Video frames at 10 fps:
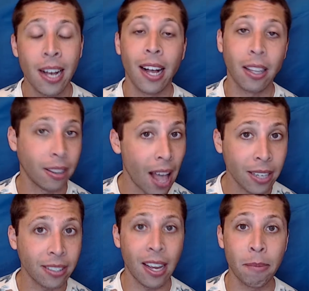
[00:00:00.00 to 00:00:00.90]
A lot
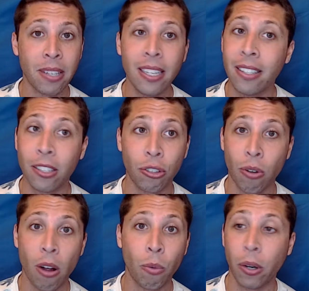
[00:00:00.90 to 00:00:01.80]
of times the easiest
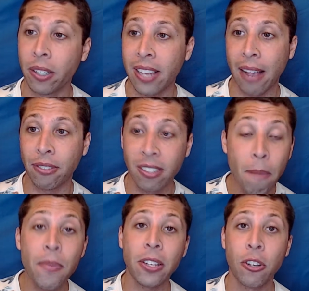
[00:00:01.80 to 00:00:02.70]
strong words have
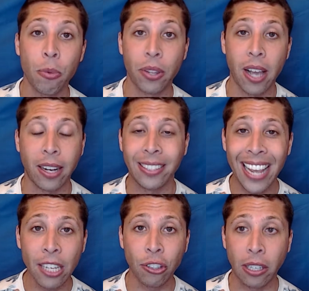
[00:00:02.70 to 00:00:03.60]
something to do with
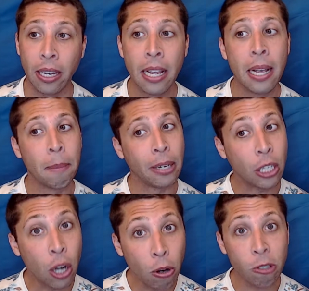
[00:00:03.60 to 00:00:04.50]
connotation, but it
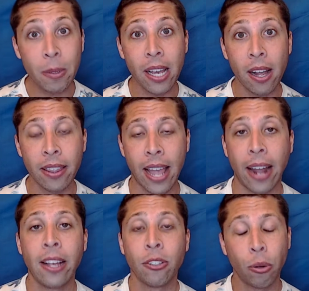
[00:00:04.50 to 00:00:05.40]
goes beyond
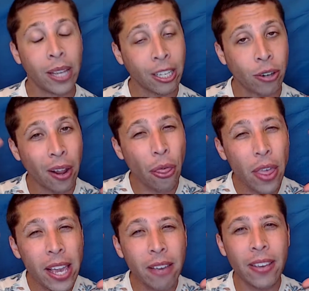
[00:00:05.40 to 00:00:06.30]
that. So again, try to
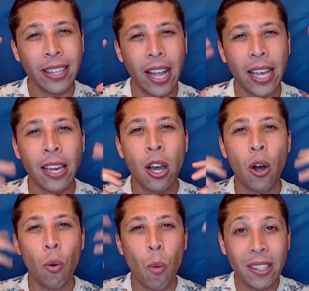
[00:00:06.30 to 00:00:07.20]
think of it like,
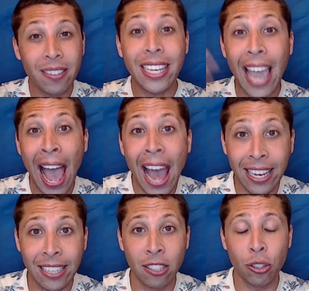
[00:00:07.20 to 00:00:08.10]
what's the cat
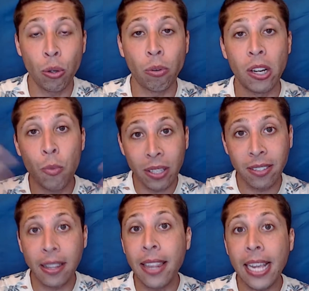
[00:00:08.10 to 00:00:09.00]
in the story? What's
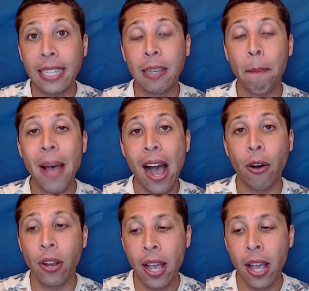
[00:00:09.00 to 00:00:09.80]
the thing it's about?